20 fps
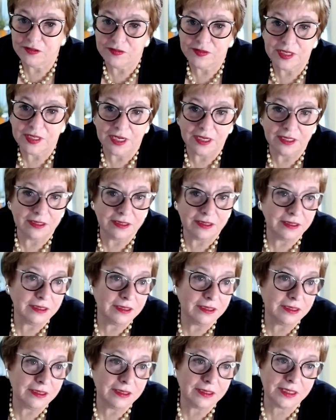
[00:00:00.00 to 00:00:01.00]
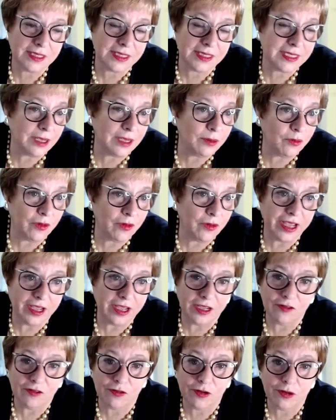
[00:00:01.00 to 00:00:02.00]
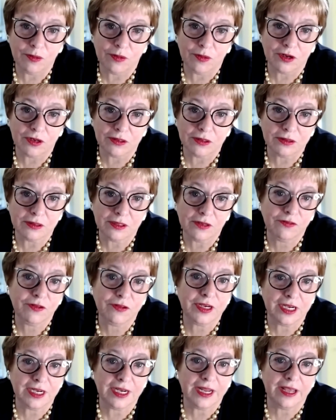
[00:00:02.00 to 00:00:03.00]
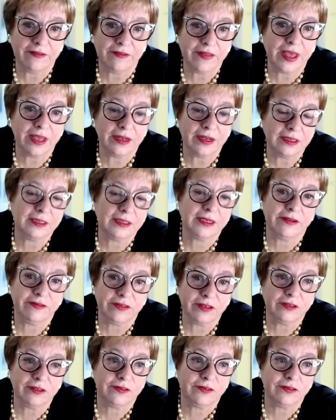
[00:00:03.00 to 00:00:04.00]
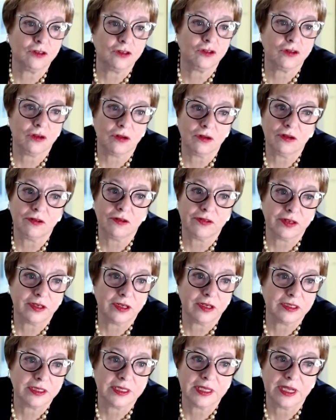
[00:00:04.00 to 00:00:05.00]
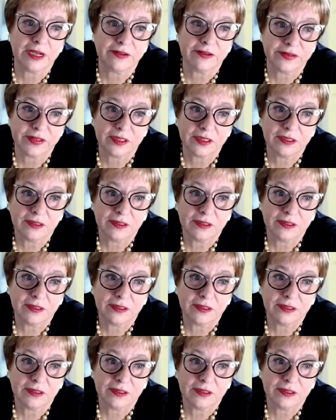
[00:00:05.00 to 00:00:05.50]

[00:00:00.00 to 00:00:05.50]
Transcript: have done the same way if we didn't have that level of control over ourselves.